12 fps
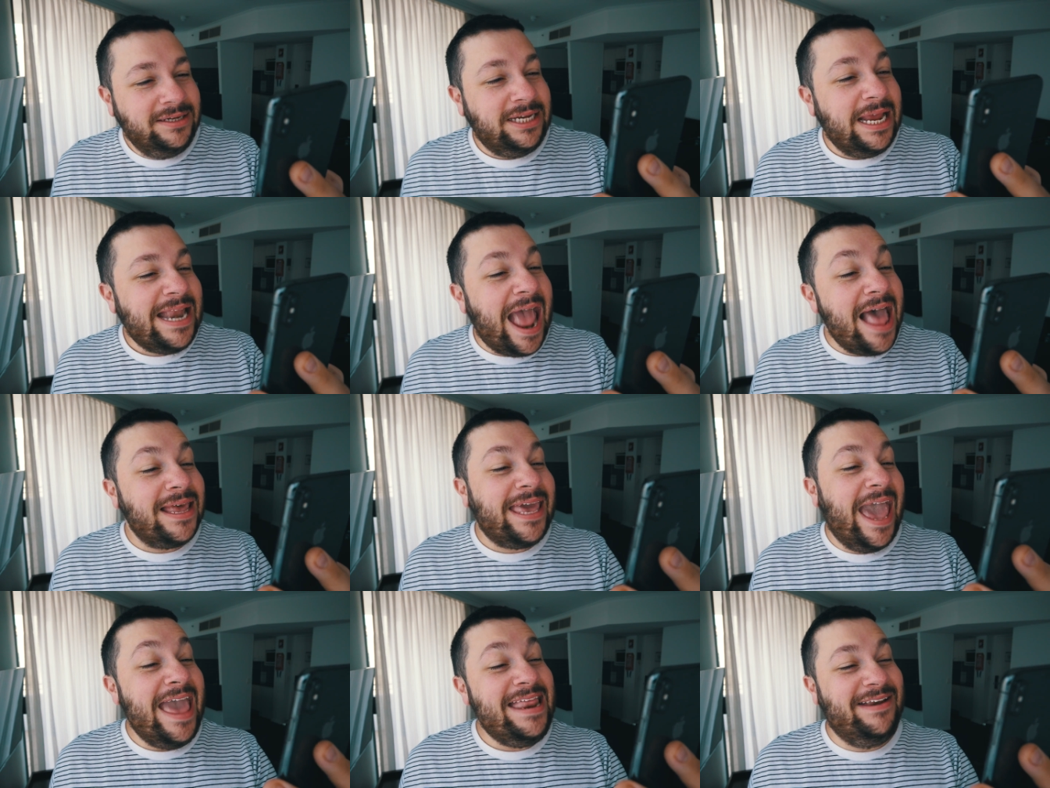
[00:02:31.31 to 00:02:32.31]
She had
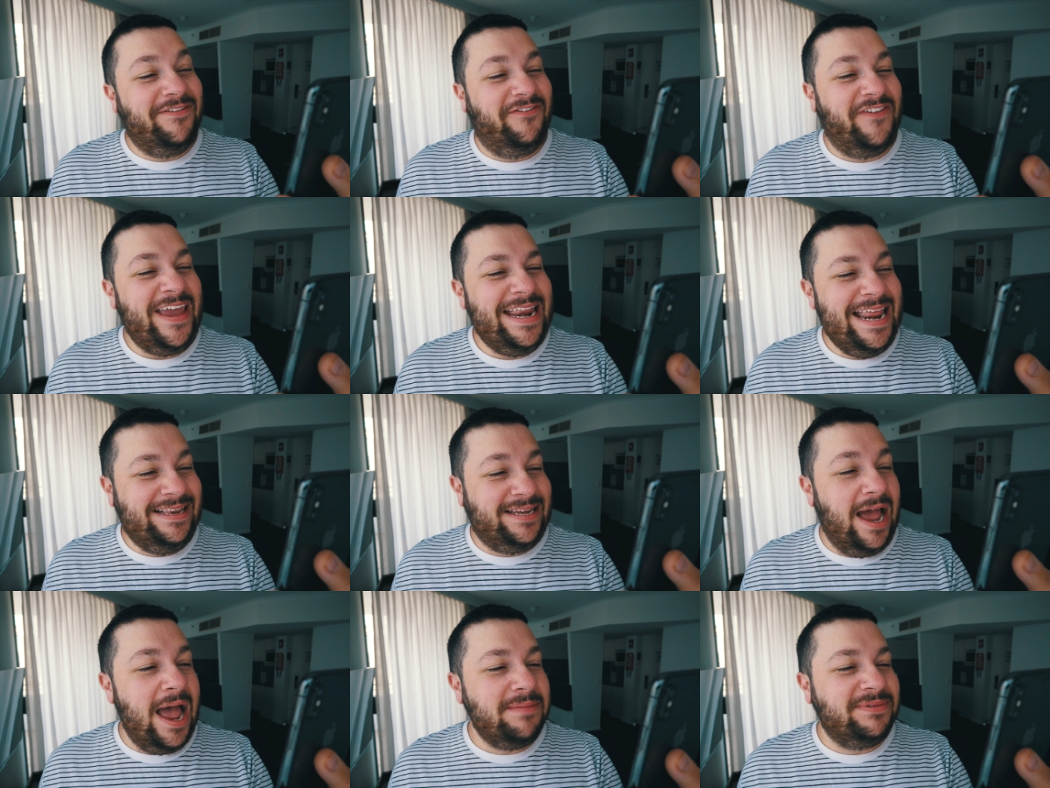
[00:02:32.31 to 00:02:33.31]
allocated feeding
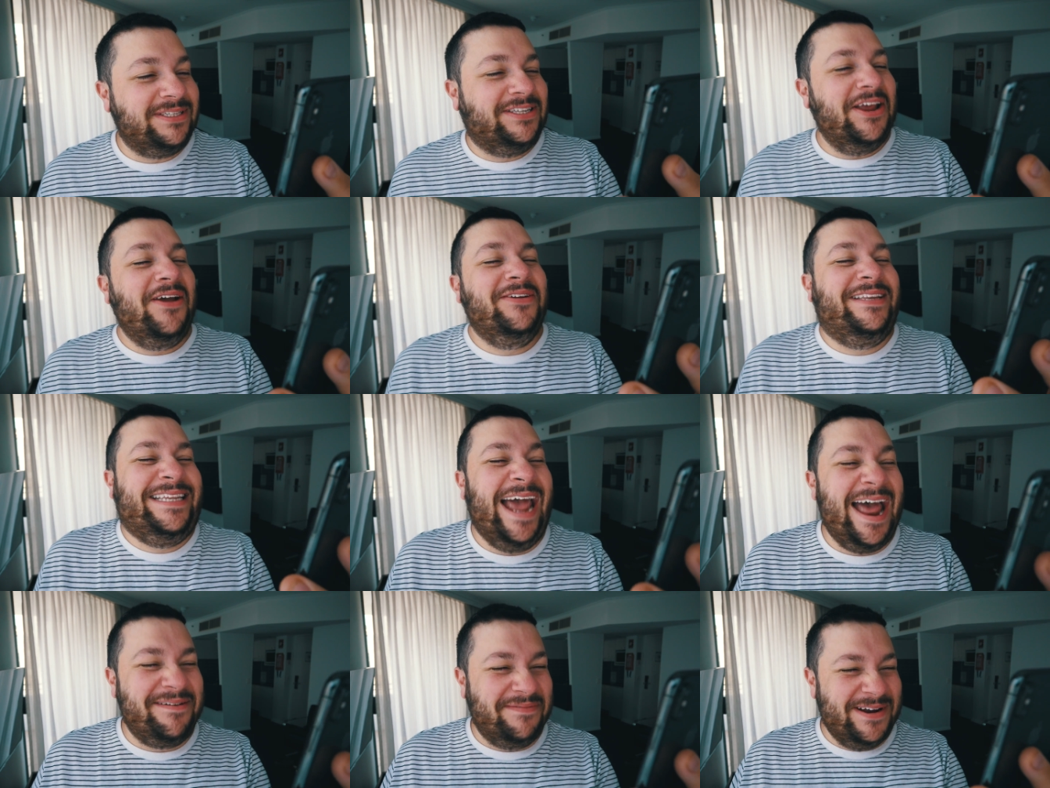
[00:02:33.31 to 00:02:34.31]
time so
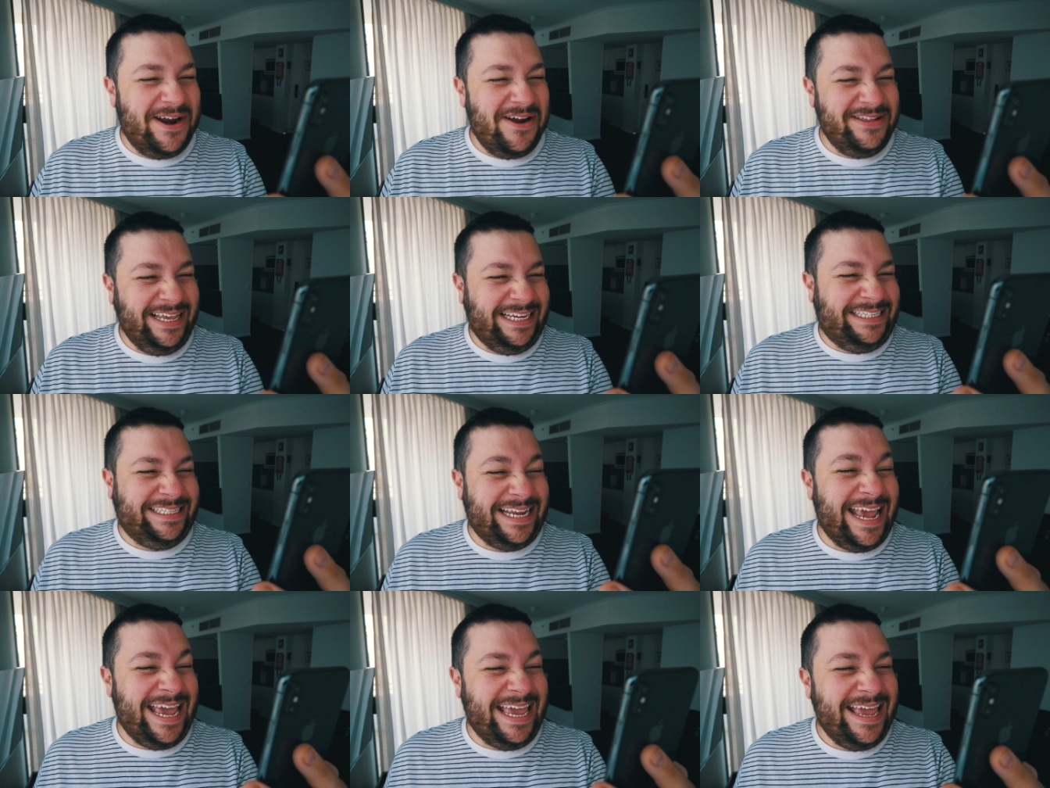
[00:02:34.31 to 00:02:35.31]
Dad would only
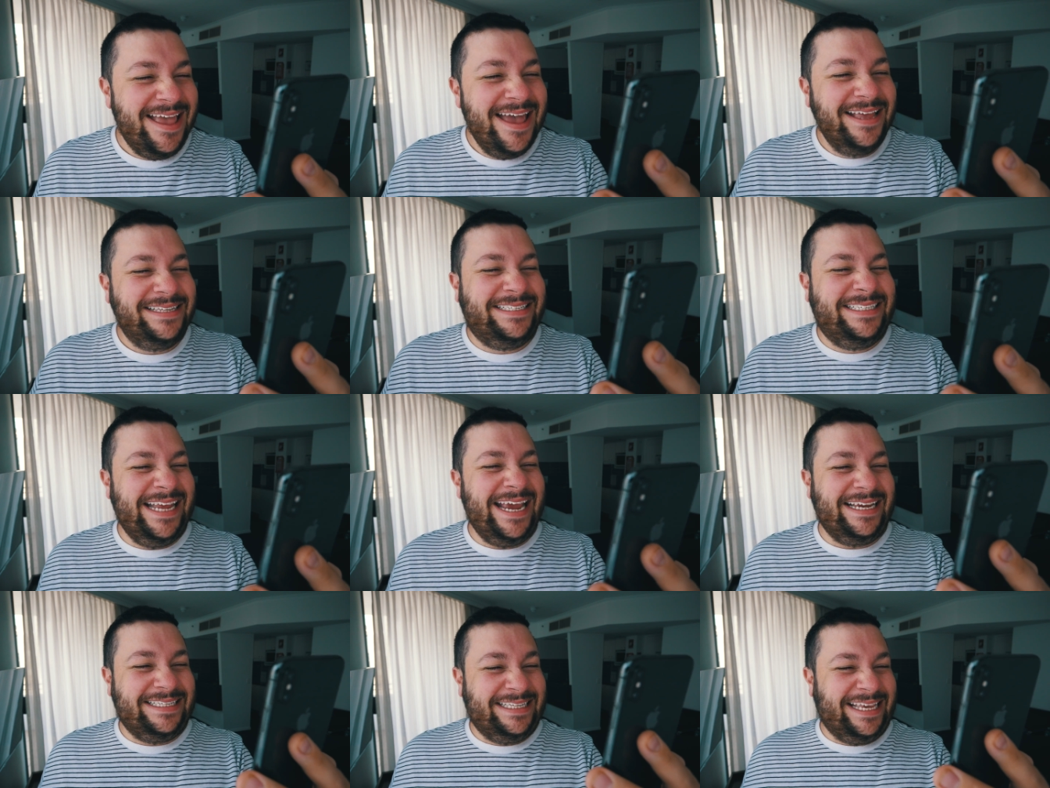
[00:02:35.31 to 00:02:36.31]
see
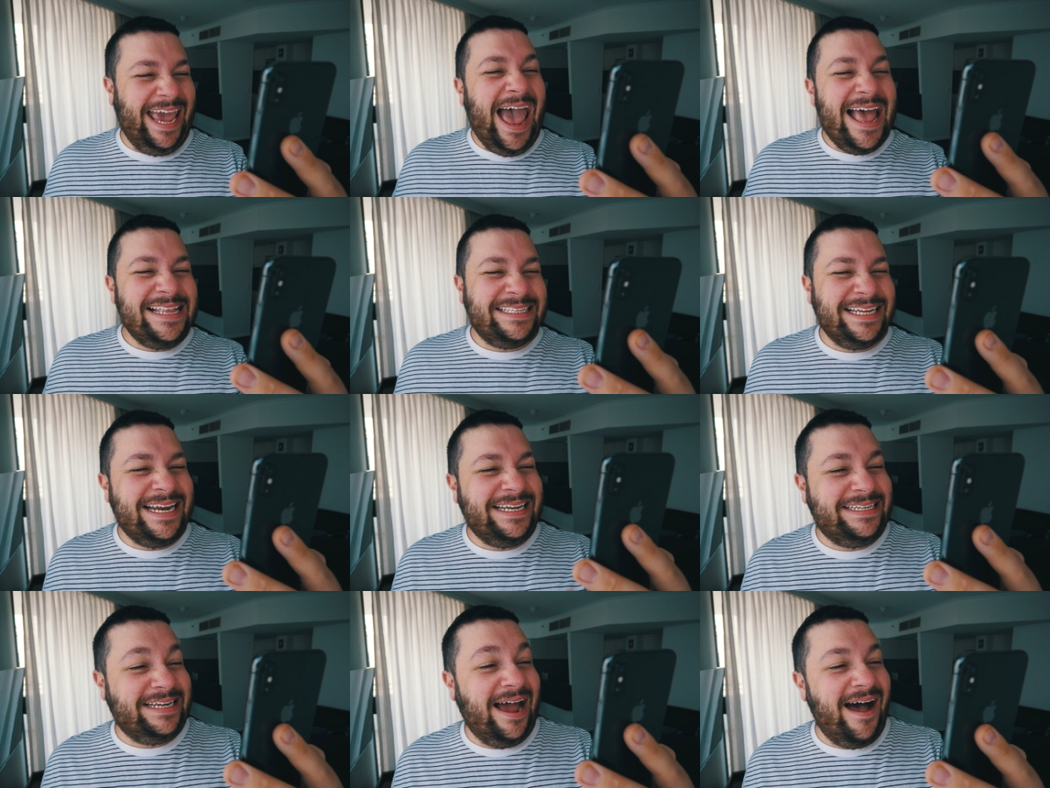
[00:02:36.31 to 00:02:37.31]
6 cats
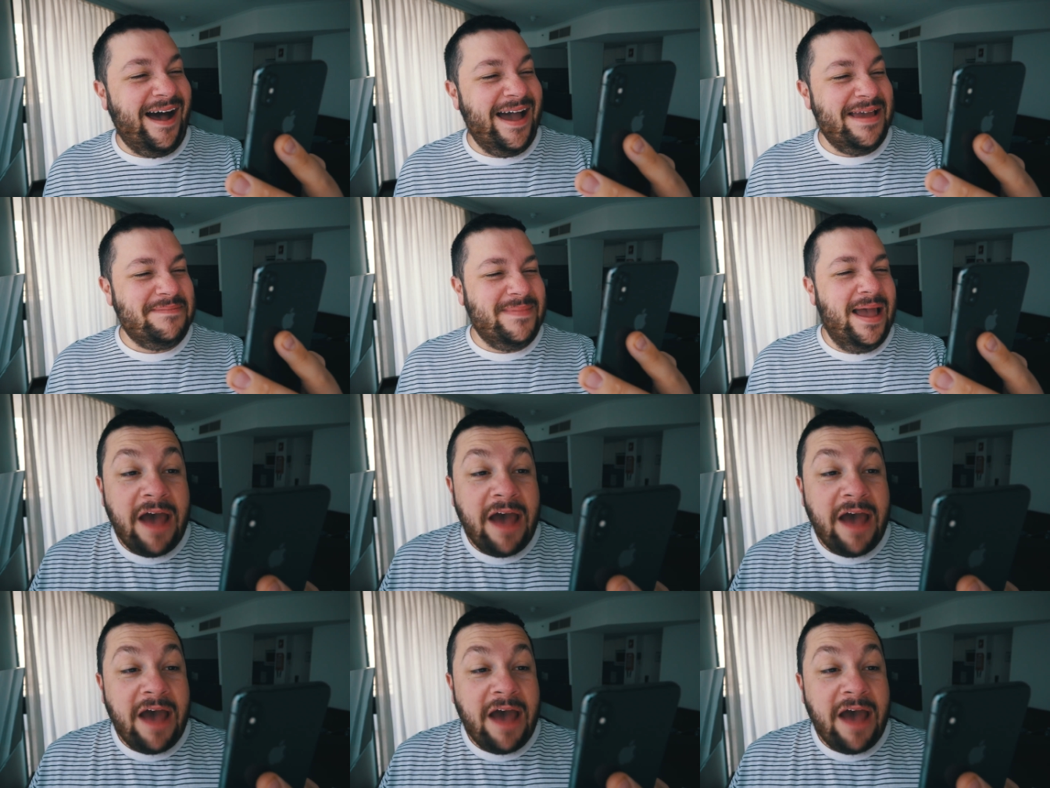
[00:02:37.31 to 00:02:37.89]
at a time.